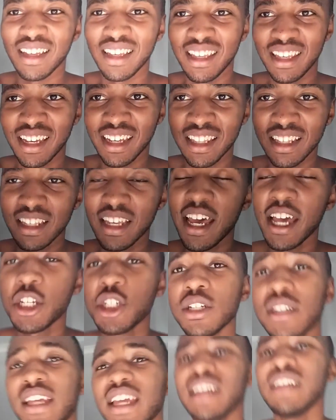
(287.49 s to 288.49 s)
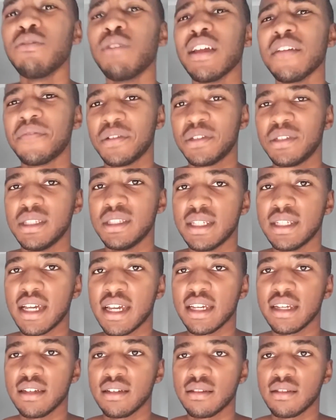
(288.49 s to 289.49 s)
Get it ready for
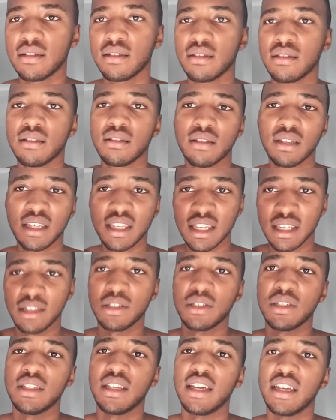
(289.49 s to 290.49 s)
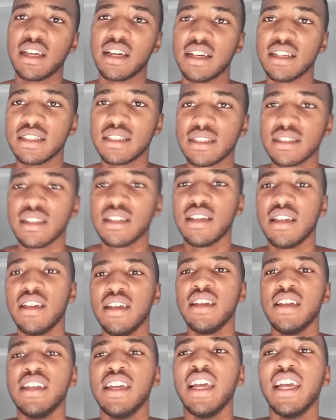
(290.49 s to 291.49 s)
today. Kill it today, guys.
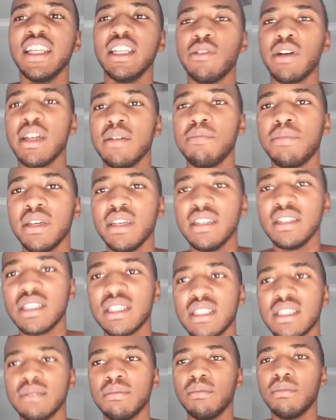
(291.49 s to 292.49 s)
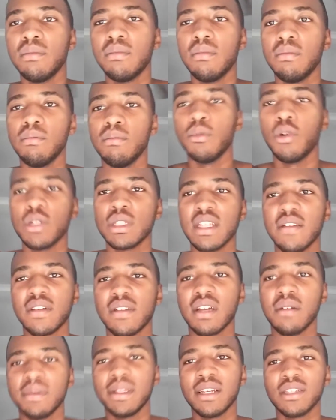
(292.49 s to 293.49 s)
Anyway, peace. More stuff
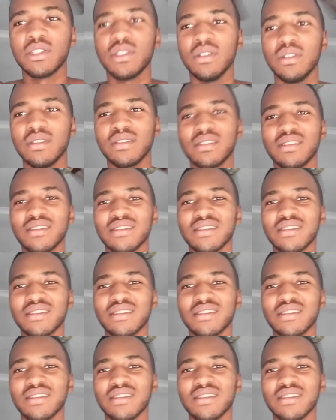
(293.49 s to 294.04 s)
coming out soon.